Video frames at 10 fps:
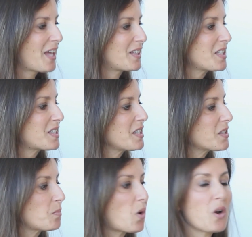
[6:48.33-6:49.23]
This
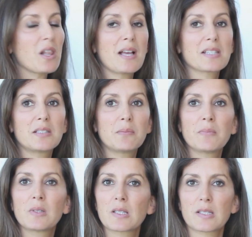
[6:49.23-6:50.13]
is more or less
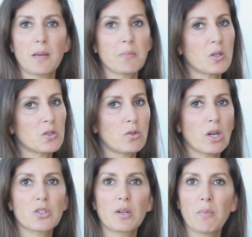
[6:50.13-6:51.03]
the same
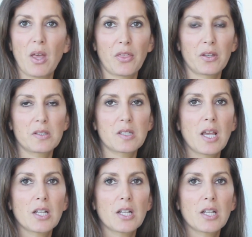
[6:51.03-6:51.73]
construction method.